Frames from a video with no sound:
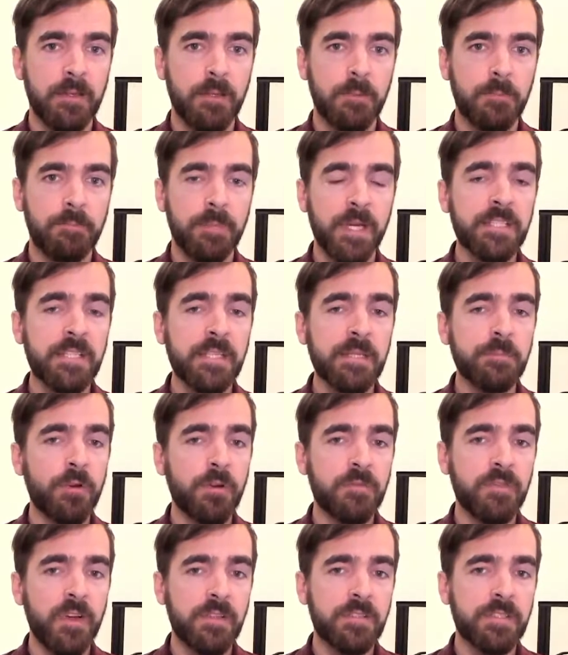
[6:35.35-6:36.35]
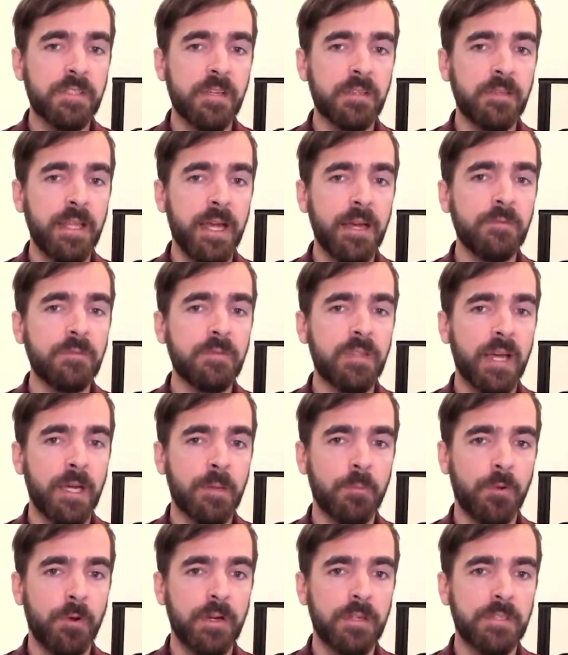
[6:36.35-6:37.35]
Baseline profiles allow
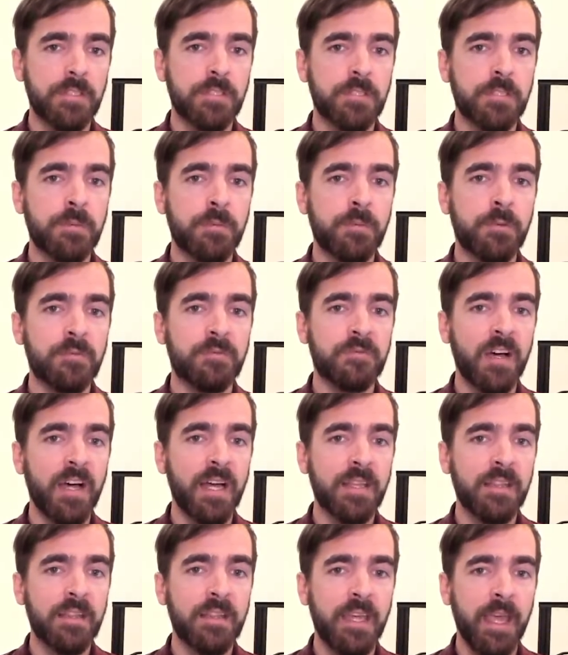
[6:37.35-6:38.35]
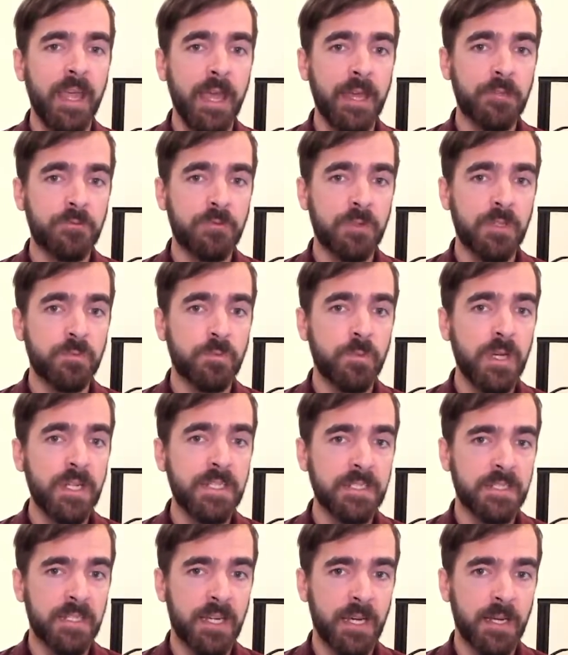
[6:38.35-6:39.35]
libraries to provide the Android
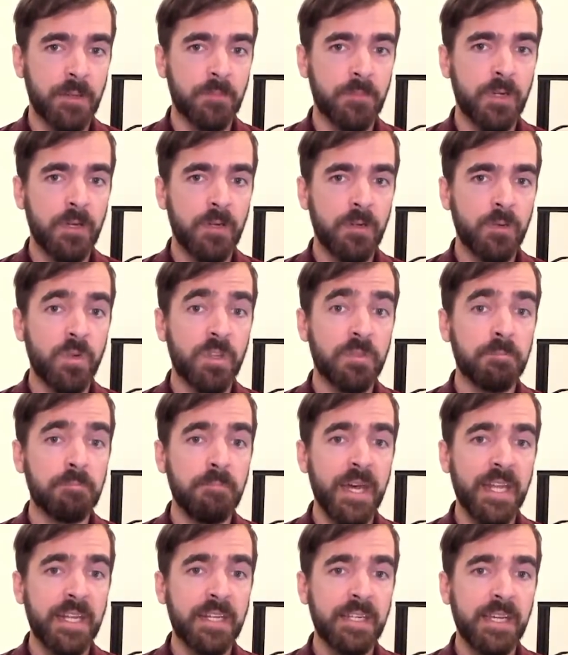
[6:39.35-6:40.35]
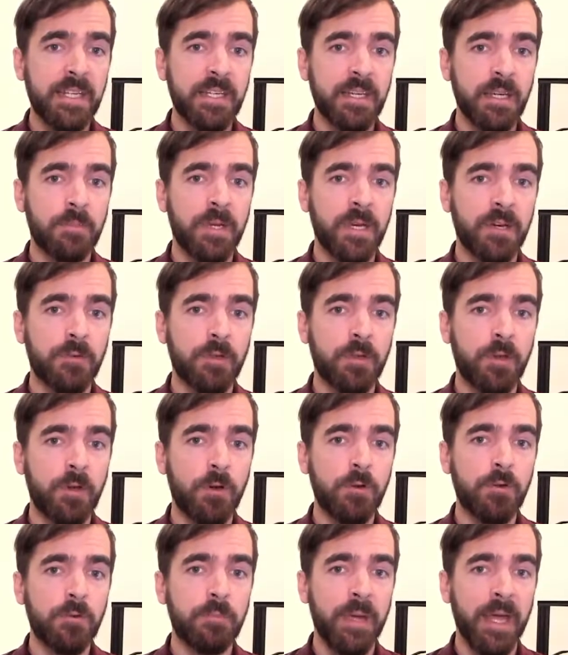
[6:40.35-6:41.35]
runtime with metadata about
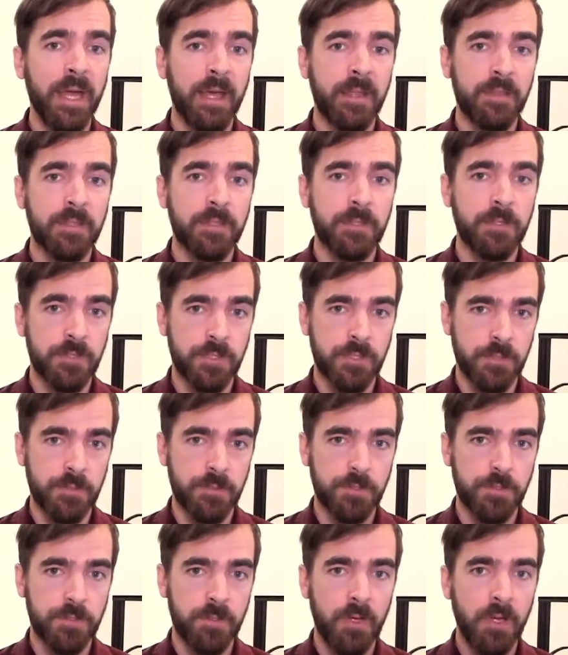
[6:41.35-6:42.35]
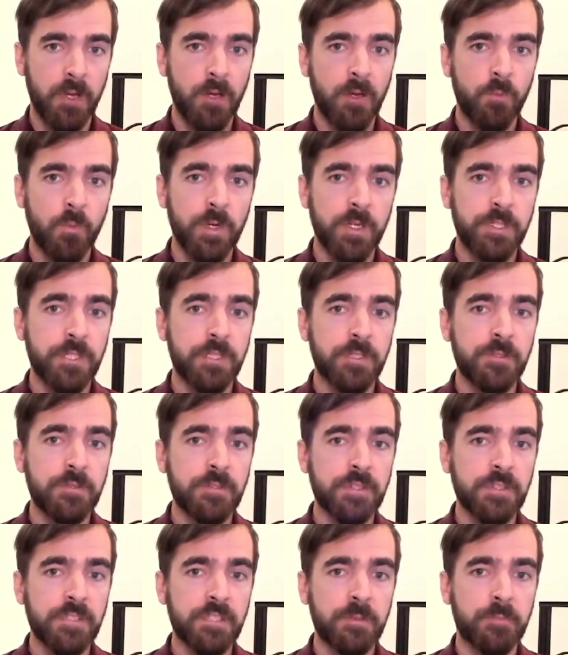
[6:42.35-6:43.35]
code path usage, which it
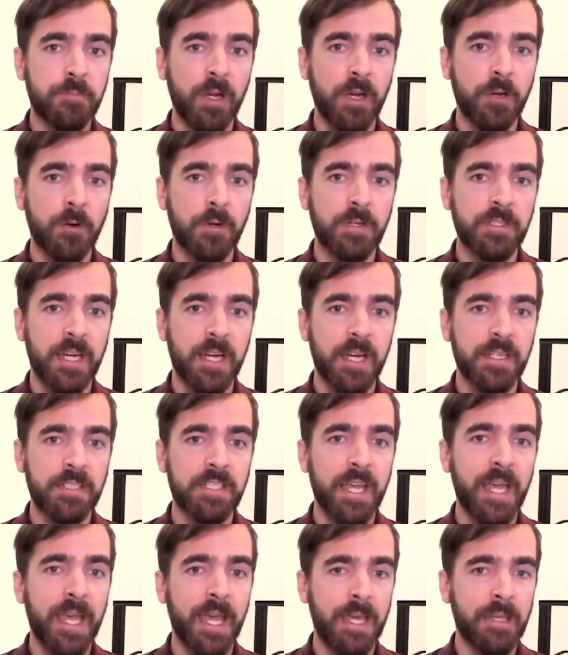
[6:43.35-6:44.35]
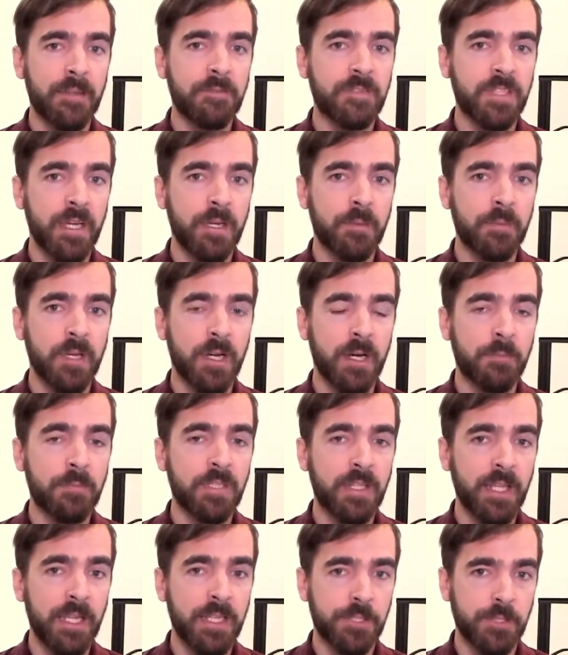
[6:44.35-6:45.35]
uses to prioritize ahead-of-time
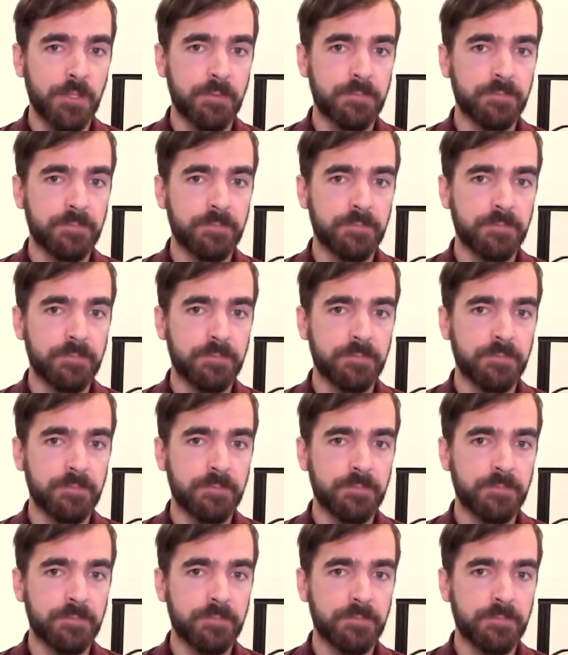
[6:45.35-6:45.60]
compilation.